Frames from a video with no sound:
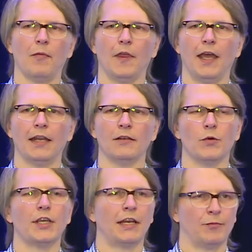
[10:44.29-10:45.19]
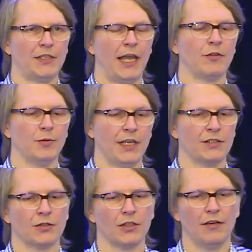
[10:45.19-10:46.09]
then we can have the
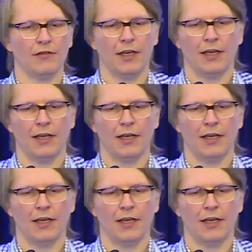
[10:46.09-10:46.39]
potential of